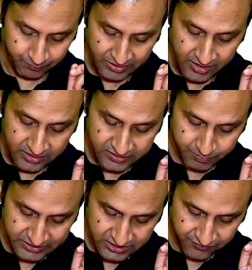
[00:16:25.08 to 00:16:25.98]

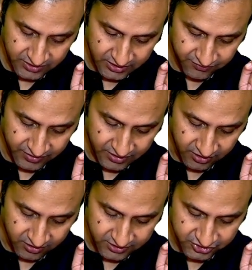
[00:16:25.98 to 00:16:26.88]
specifically when they're
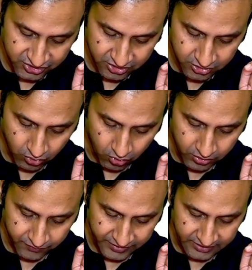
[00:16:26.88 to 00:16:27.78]
clustered or
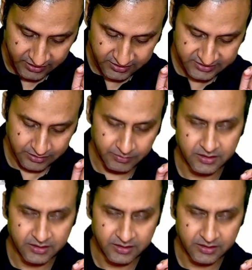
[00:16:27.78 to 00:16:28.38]
when they are segmental.